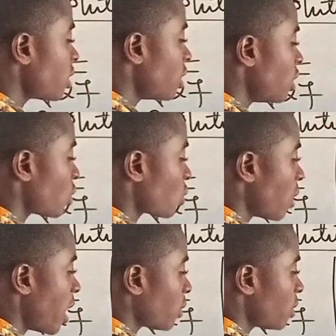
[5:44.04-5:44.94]
the
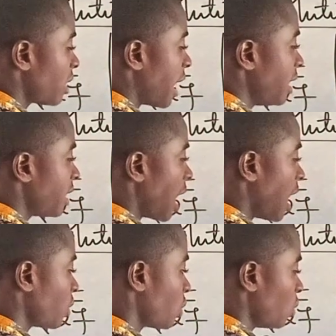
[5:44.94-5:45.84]
square root sign is
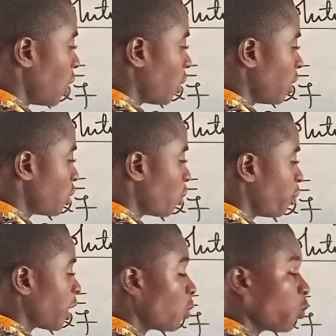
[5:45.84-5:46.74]
out, you are going to
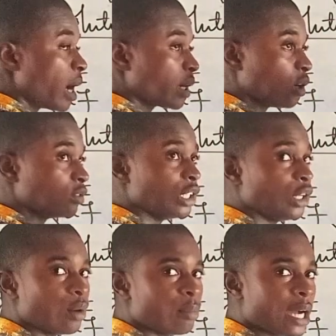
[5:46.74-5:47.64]
pick one of the
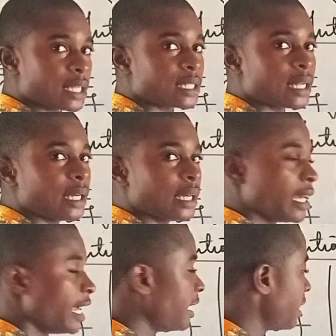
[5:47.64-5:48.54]
numbers
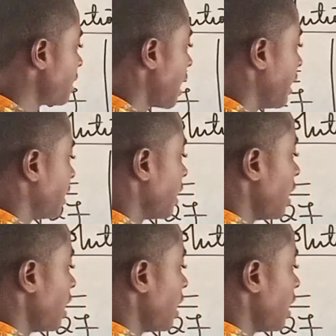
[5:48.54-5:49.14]
inside.